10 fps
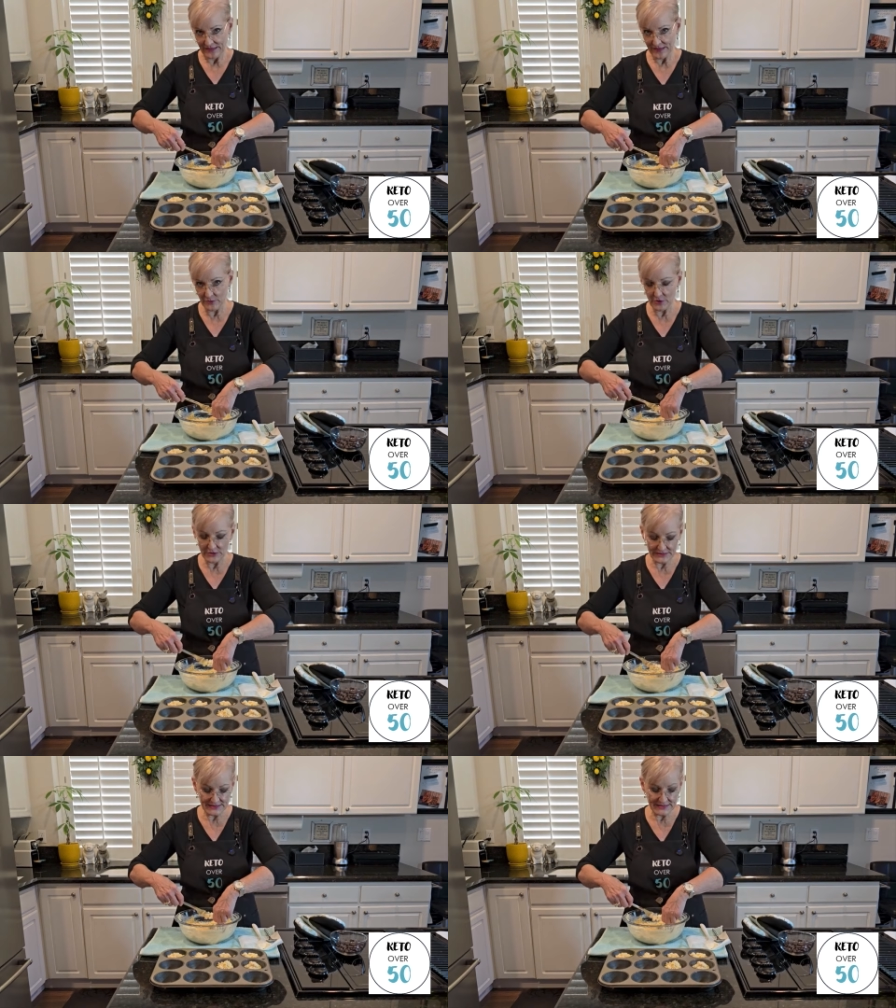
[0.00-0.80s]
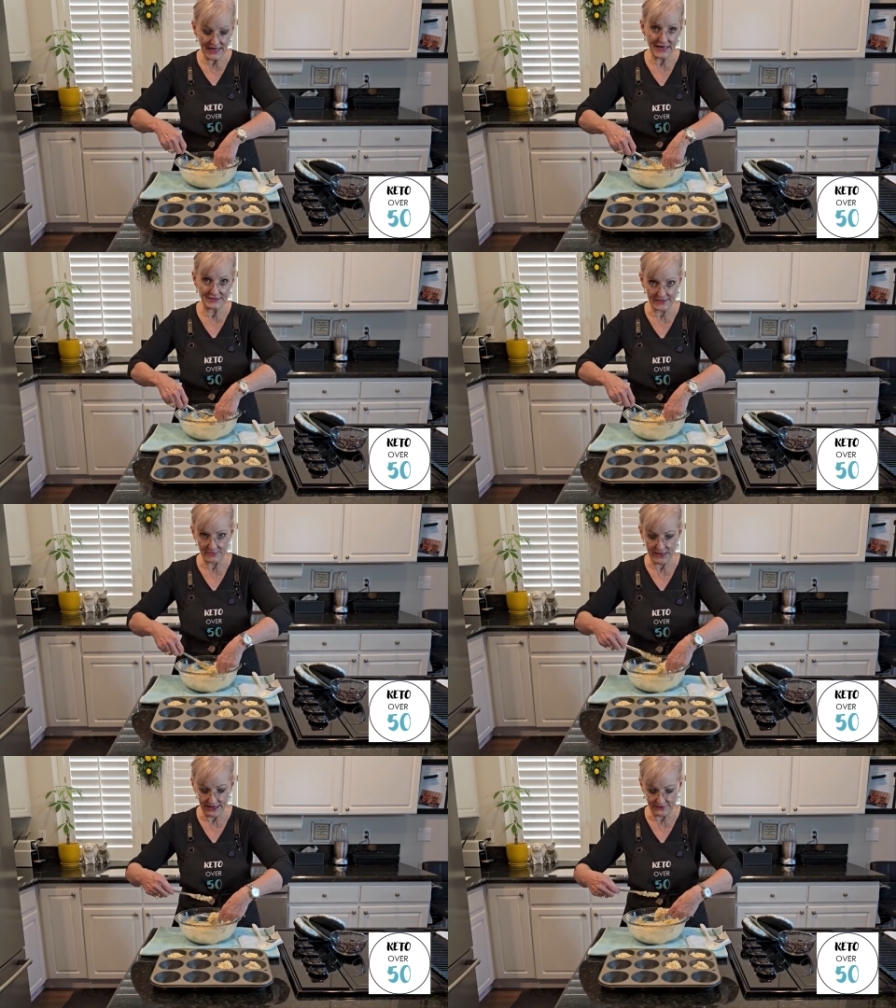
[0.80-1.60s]
he rolled his eyes in the
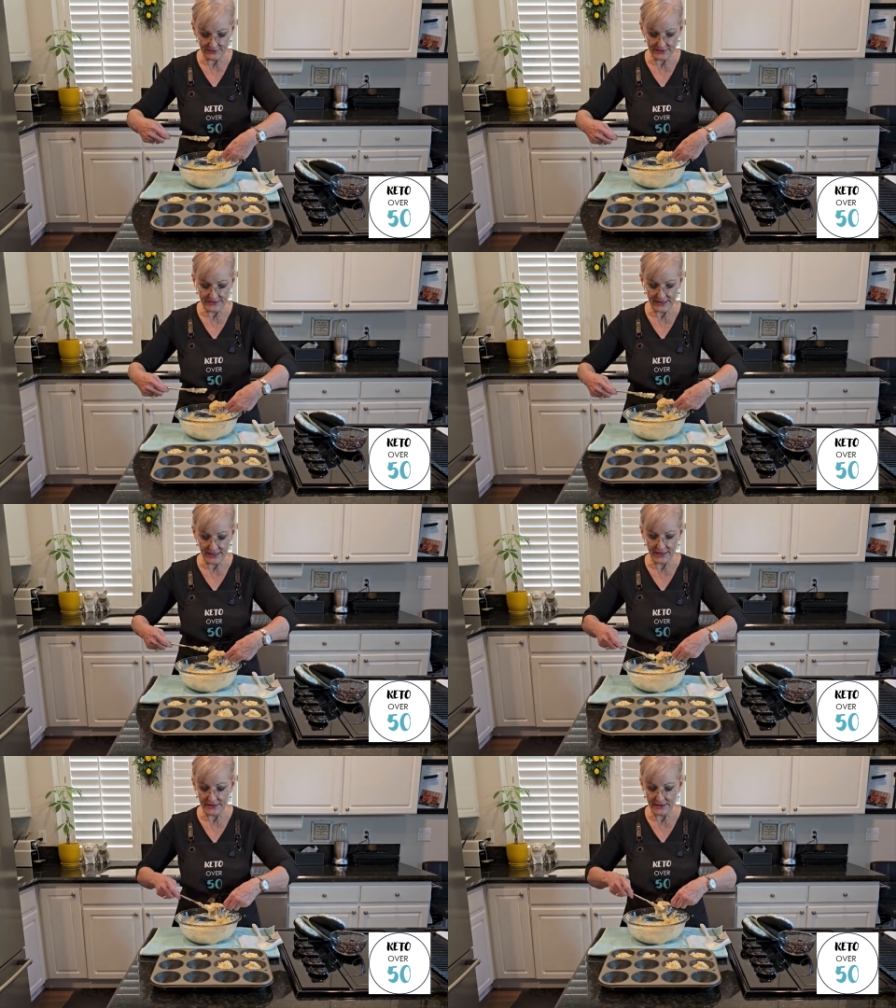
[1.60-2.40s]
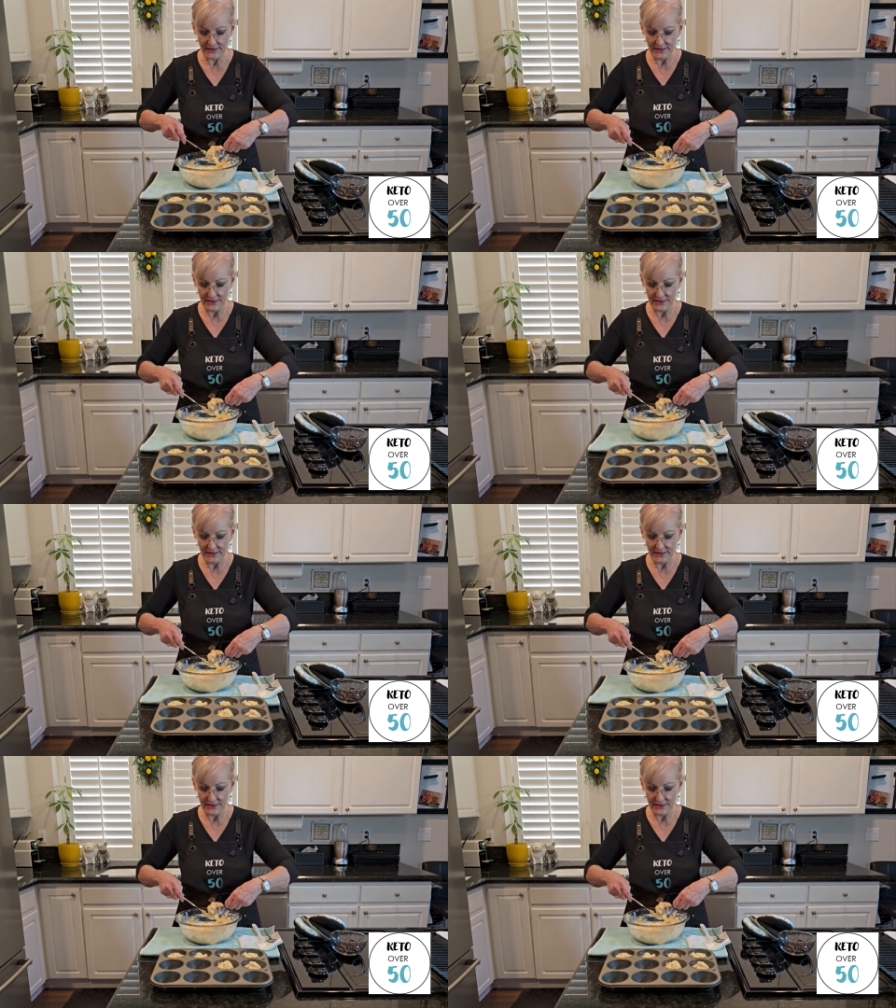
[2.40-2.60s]
back of his head.